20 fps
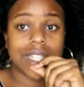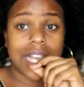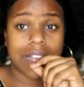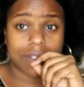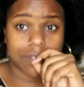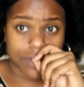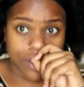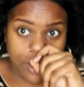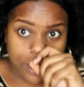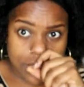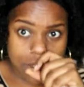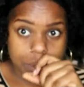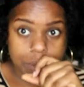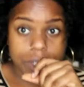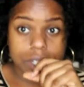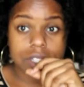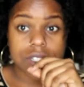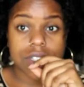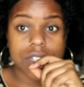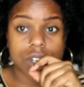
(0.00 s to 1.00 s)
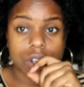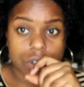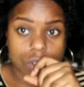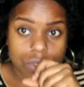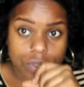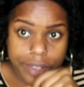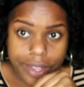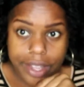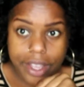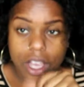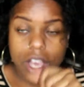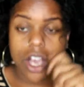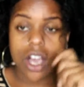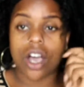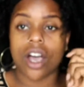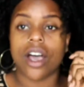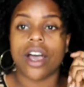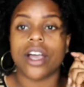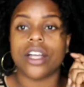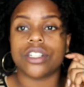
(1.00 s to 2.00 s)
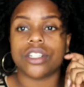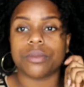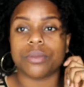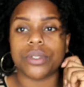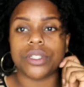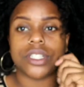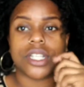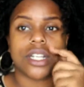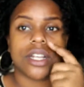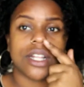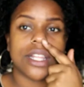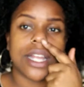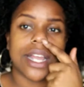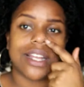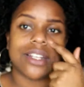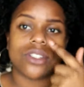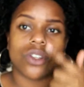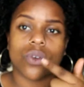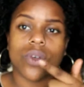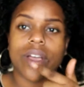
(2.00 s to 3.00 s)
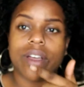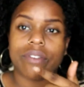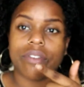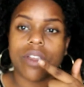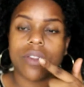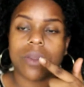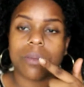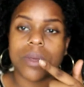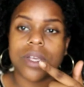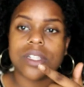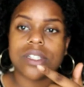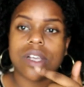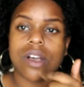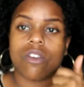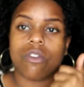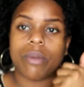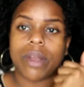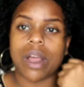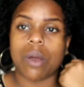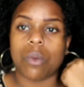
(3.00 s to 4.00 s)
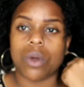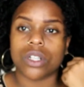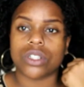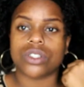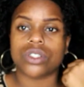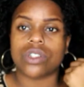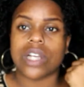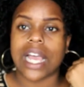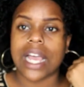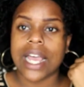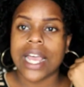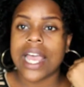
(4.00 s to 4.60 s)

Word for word: have faith in myself like a hundred percent not that i don't have faith in myself but i want to